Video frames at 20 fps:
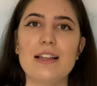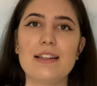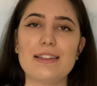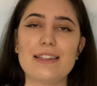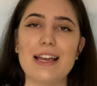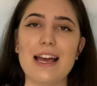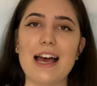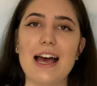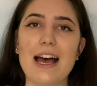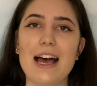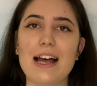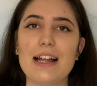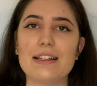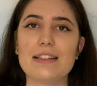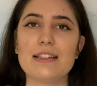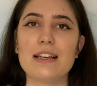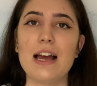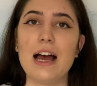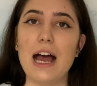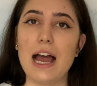
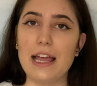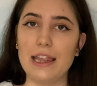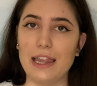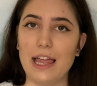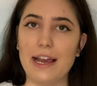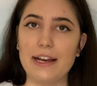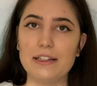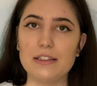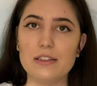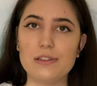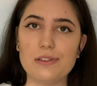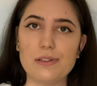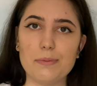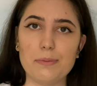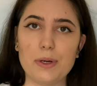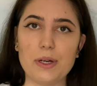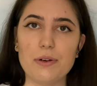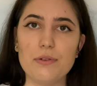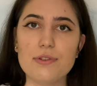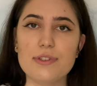that I liked the
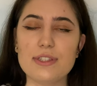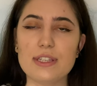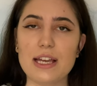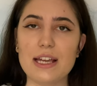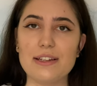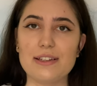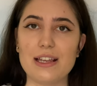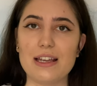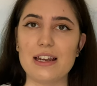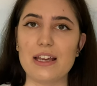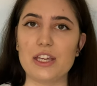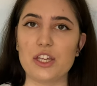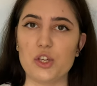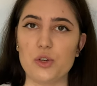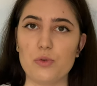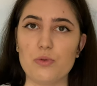most and that I